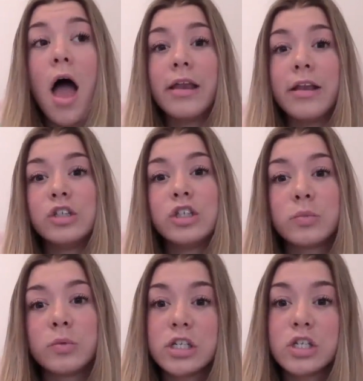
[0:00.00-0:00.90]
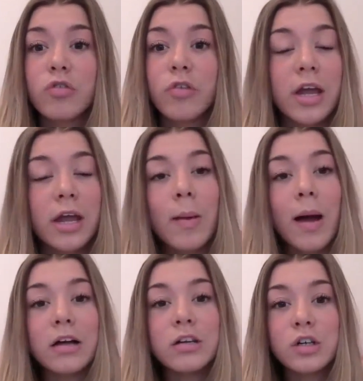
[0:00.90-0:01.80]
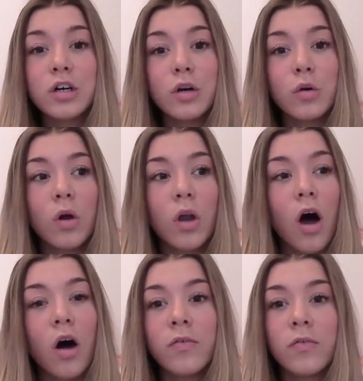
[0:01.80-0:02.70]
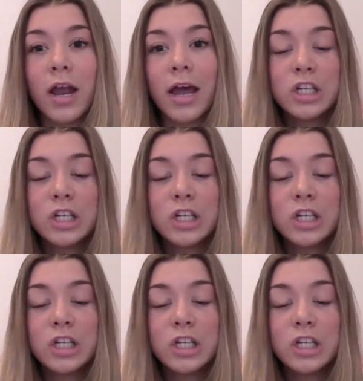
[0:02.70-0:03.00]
and you'll just want to scream and cut it all off,